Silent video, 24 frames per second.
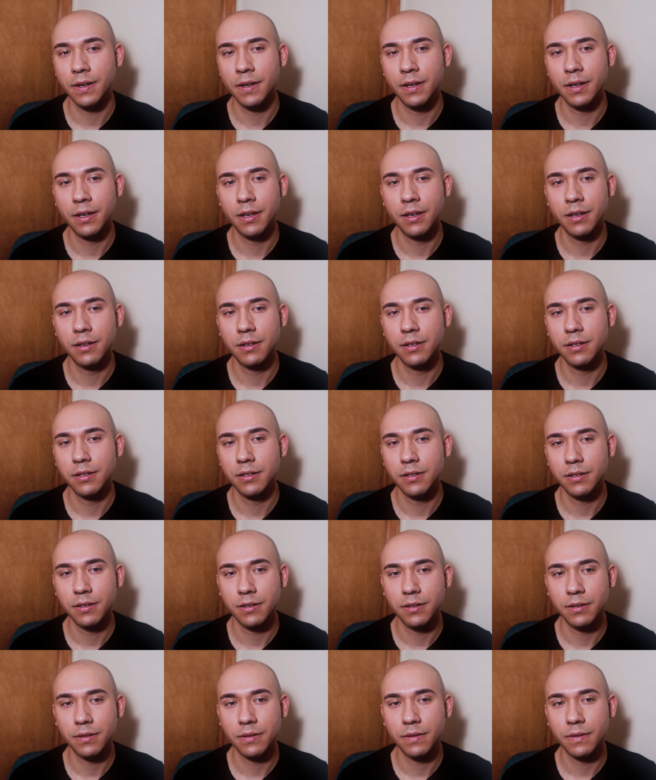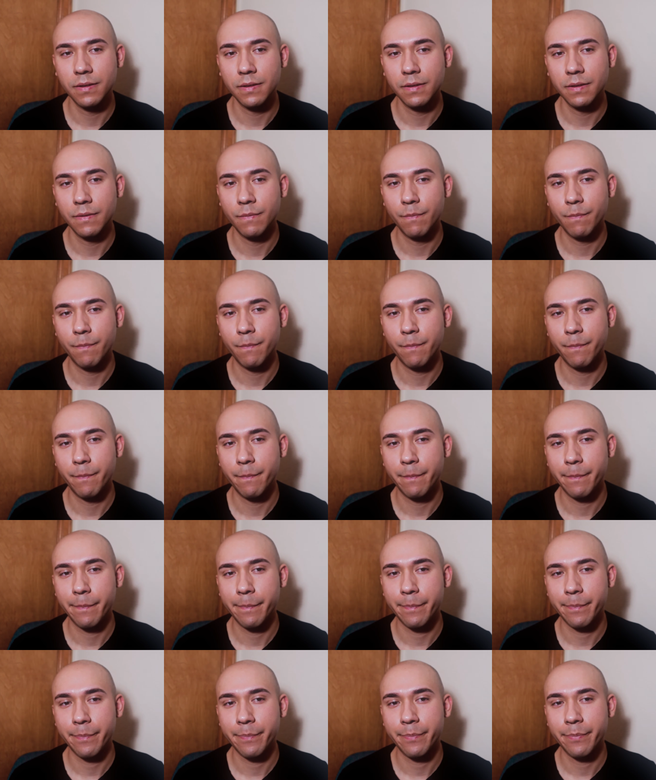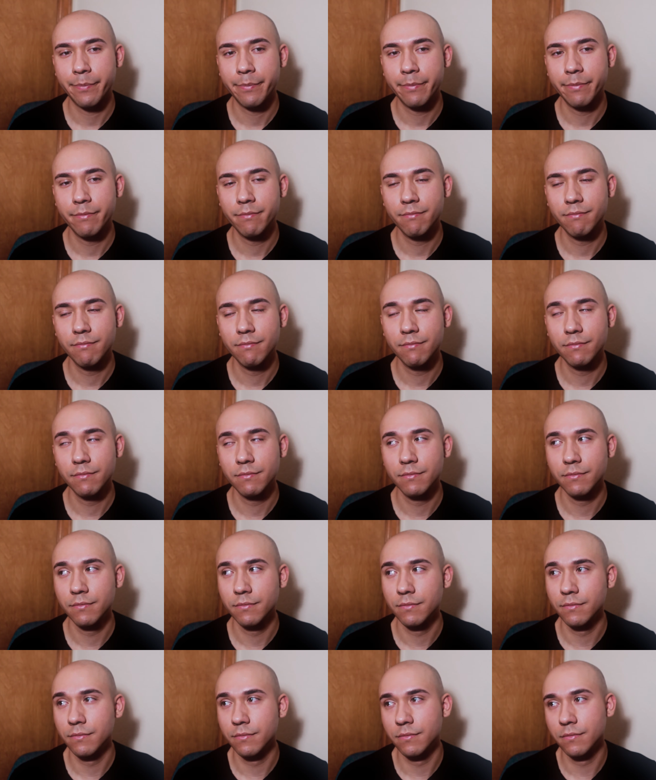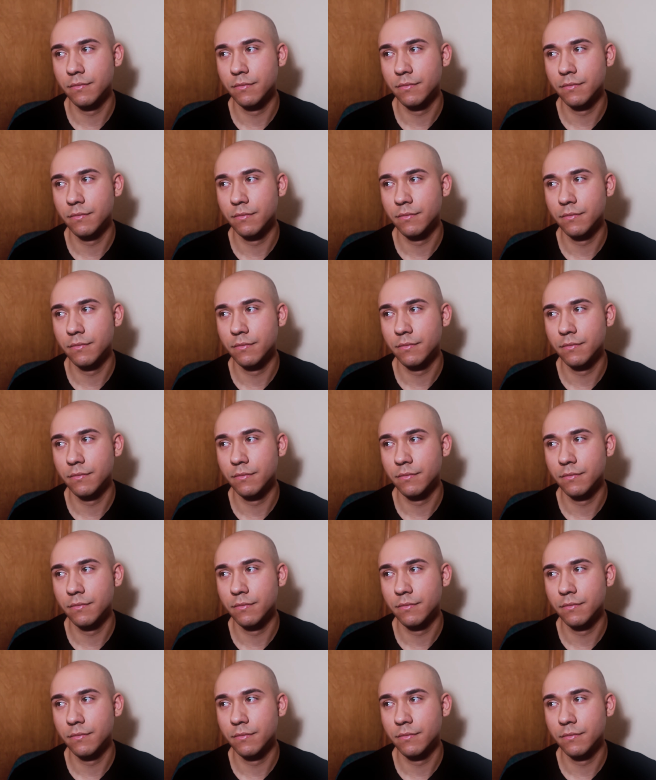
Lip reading: Nobody speaks.